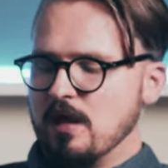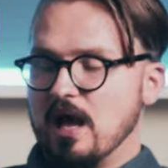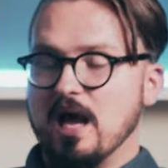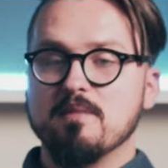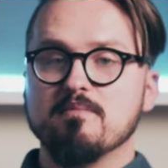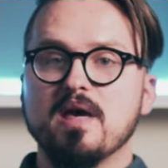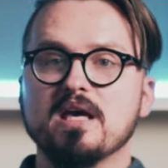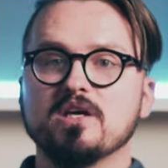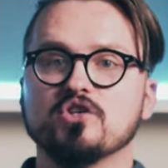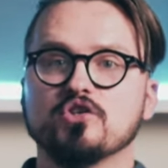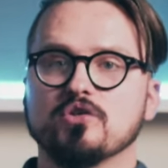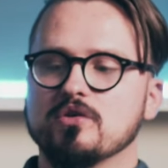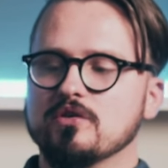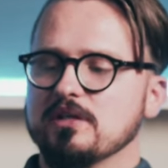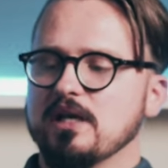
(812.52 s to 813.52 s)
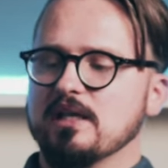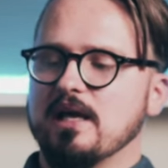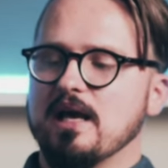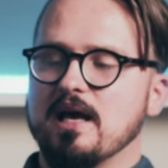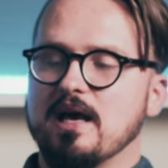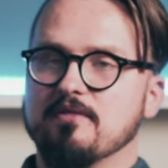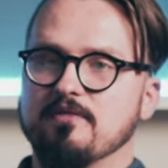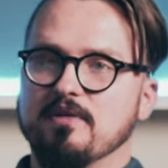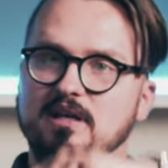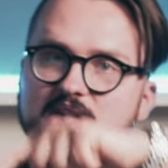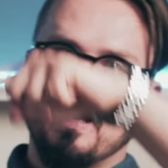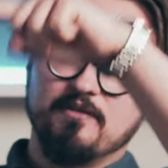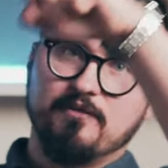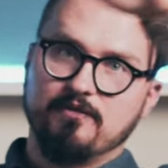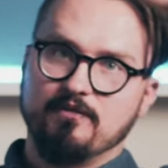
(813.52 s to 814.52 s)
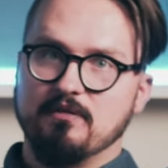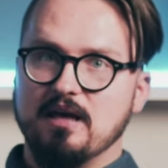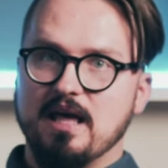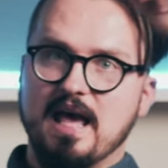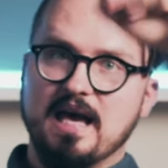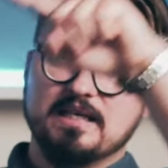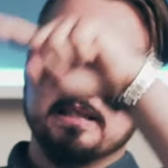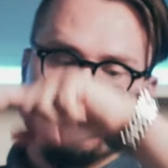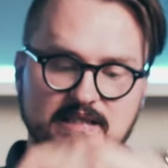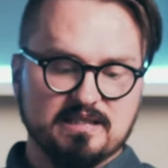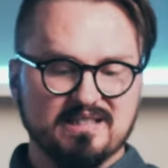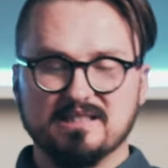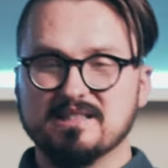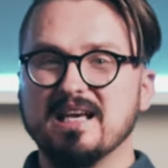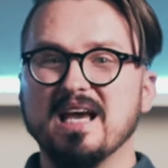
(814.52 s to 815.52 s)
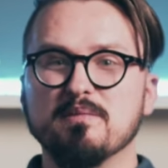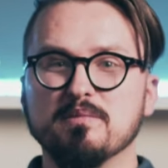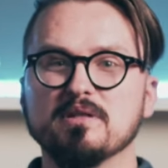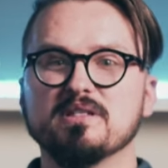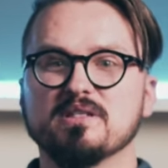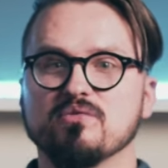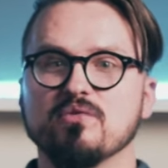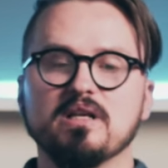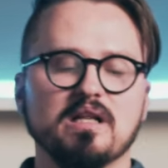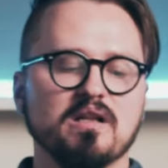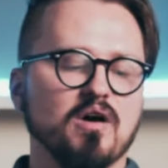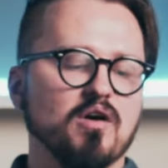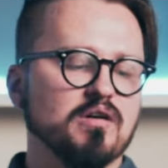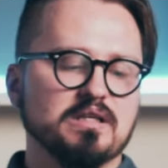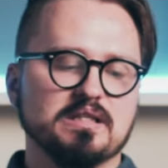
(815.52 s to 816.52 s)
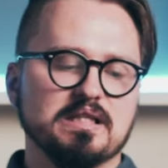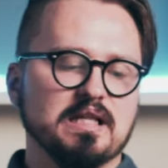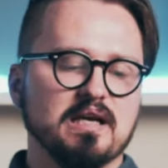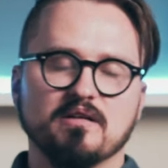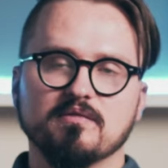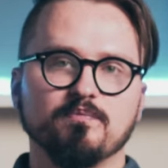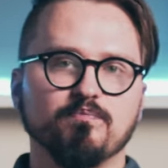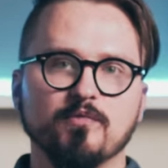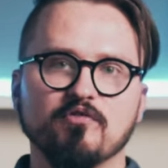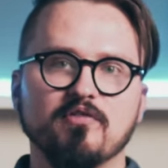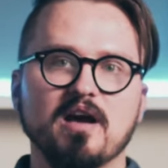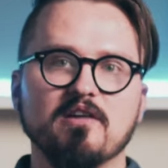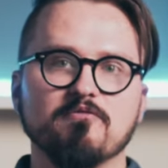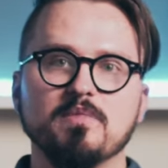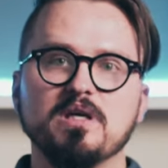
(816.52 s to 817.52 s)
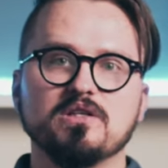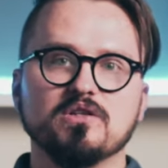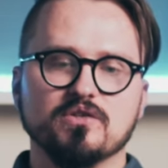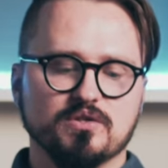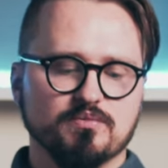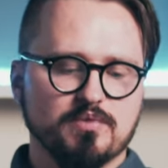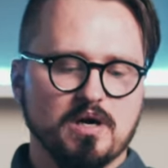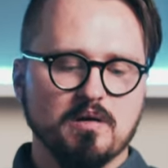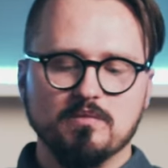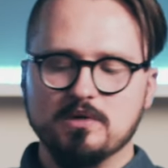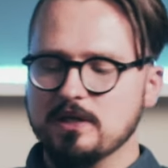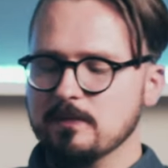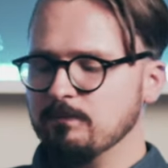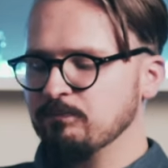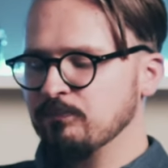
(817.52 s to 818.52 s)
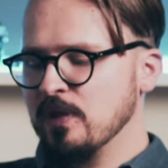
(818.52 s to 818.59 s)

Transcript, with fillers: I make sure that I have enough excess this cable is really long it's like 5 meters probably